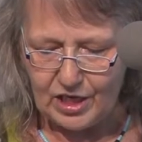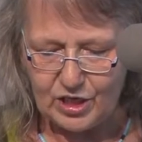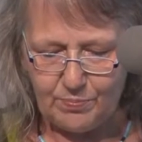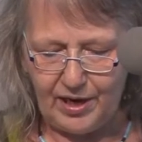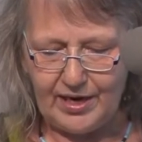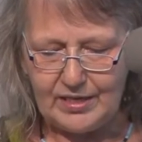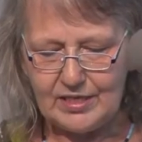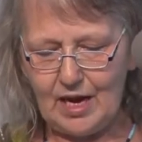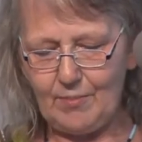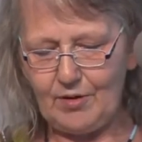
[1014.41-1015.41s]
Spring,
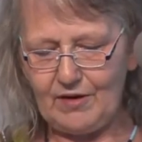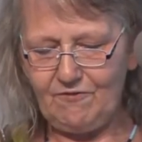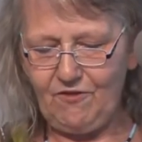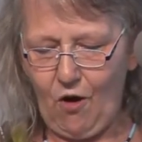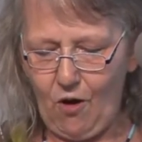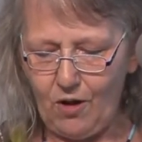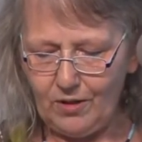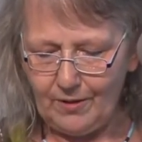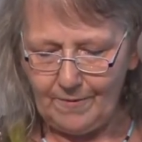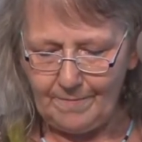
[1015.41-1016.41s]
summer, and
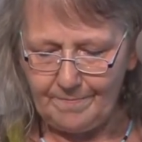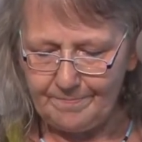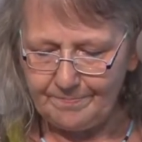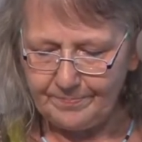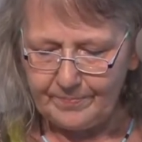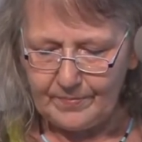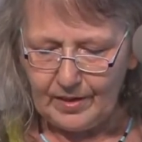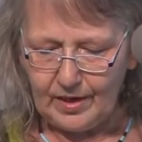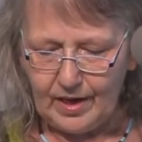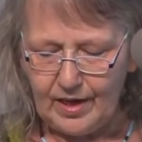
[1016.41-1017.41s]
fall,
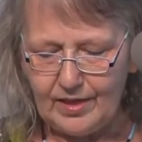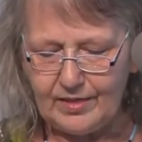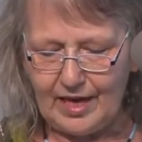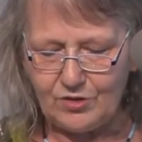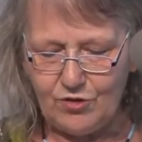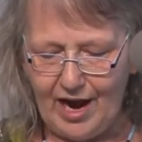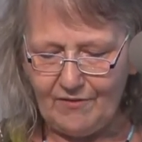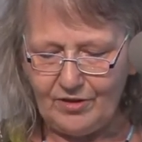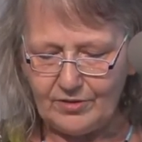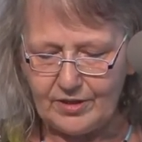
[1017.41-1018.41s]
they
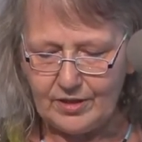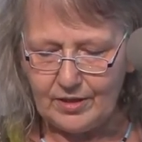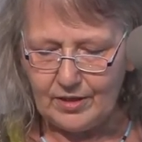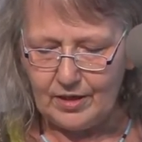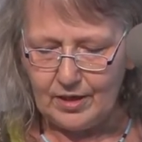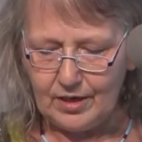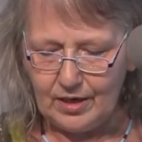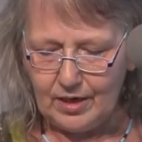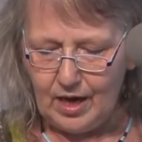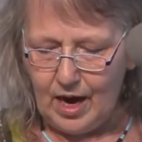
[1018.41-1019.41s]
traveled,
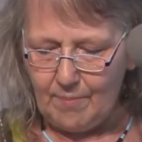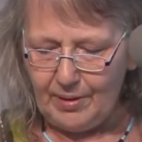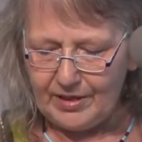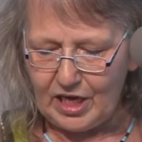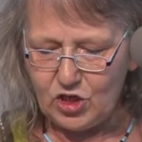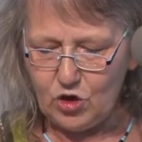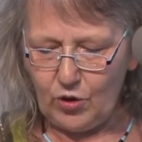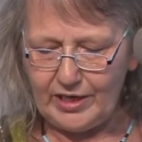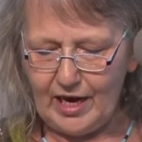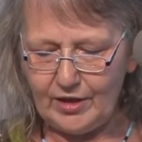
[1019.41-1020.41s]
but they
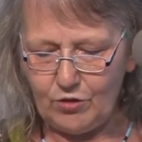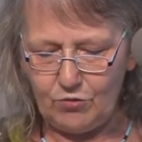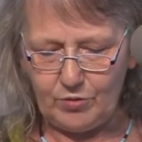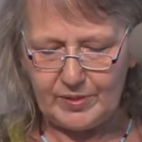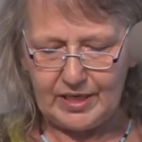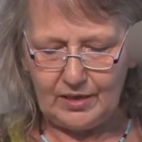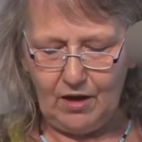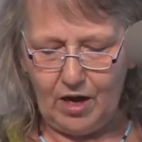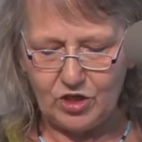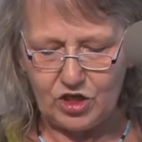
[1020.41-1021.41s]
joined other groups
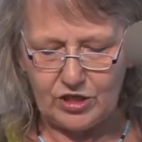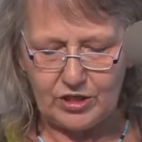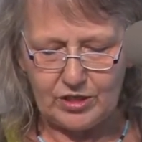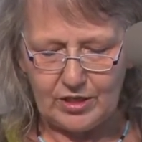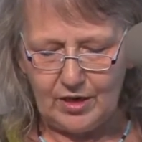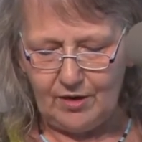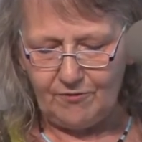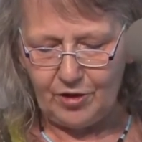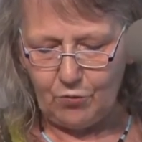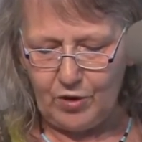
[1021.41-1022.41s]
in lodges
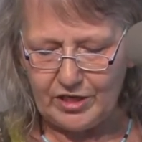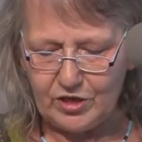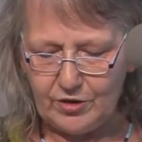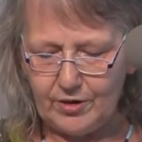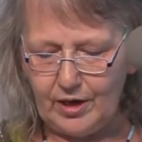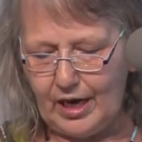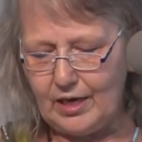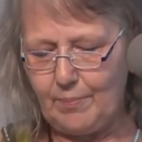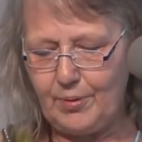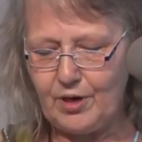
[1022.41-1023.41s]
for the winter
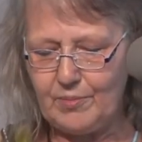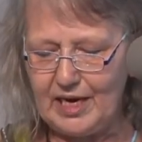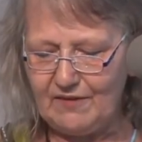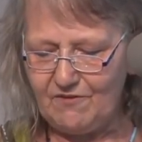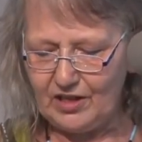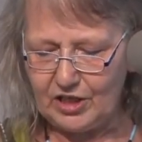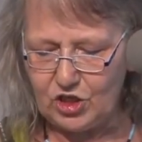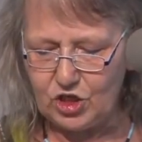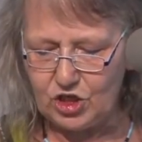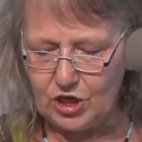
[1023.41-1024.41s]
in a permanent
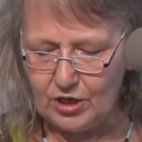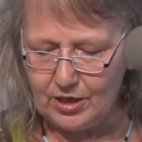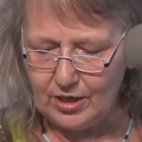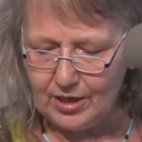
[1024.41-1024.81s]
village.